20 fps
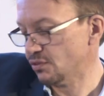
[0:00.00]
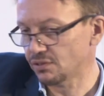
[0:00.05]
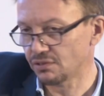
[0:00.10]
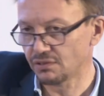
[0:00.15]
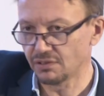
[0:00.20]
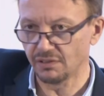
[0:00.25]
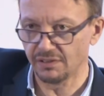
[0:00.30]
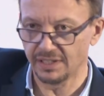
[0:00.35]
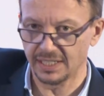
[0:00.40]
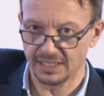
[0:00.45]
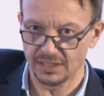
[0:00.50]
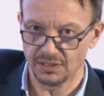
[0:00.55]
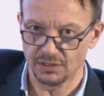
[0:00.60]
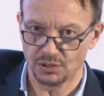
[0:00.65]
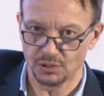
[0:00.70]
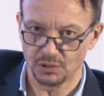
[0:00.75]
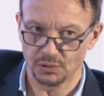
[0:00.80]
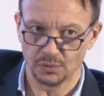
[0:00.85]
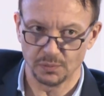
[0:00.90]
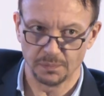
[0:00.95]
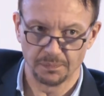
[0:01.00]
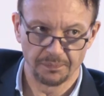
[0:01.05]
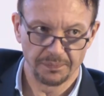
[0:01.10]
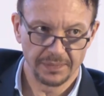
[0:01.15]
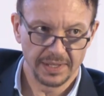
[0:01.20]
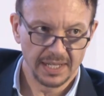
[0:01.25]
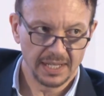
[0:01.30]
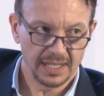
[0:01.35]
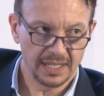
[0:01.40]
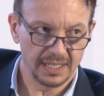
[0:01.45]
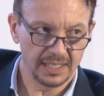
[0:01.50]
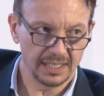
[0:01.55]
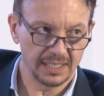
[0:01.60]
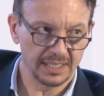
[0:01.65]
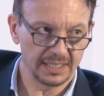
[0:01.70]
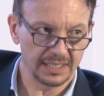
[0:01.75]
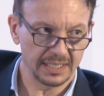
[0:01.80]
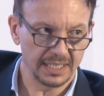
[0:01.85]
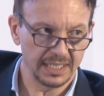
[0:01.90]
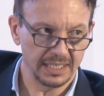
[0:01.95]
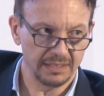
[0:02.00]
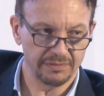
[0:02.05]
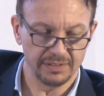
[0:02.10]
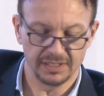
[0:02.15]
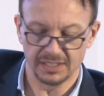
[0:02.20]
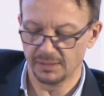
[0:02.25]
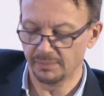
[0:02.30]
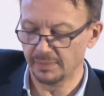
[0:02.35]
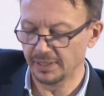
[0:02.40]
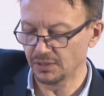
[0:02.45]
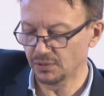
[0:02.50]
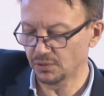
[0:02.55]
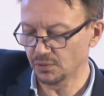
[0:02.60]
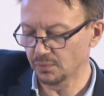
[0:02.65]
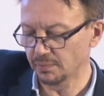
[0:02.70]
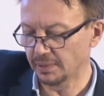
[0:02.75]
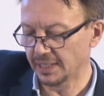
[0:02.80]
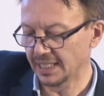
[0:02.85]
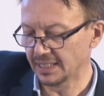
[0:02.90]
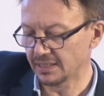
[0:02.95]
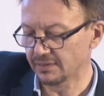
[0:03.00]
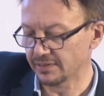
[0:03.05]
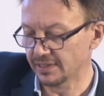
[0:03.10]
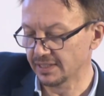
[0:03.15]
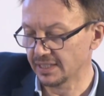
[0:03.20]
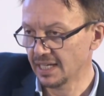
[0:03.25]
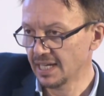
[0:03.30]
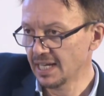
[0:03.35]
So that is still a key fundamental part of it.